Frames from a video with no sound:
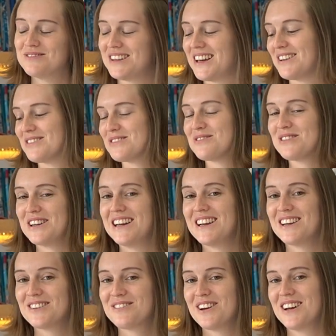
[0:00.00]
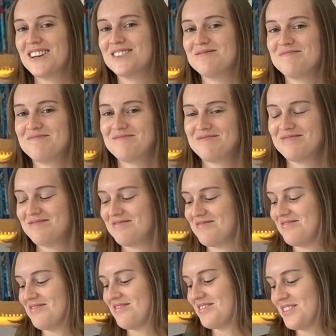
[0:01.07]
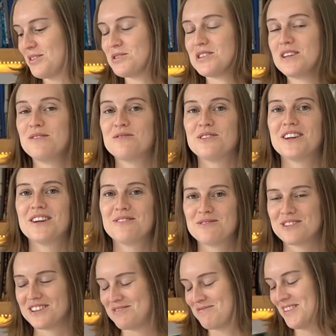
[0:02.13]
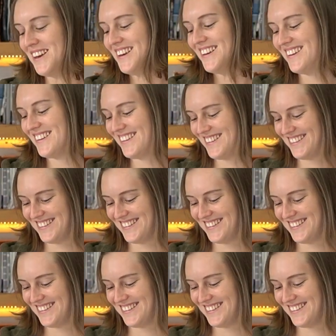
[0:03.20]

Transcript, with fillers: yeah you give really free yeah give free Receive free, give free. That's the one.